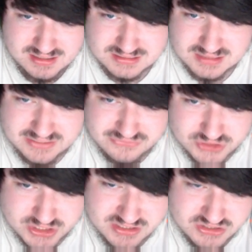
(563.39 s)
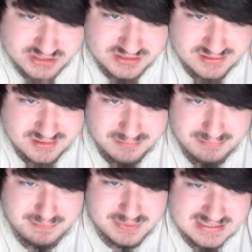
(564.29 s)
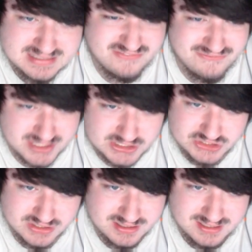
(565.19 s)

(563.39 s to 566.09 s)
Life-changing. Peak fiction.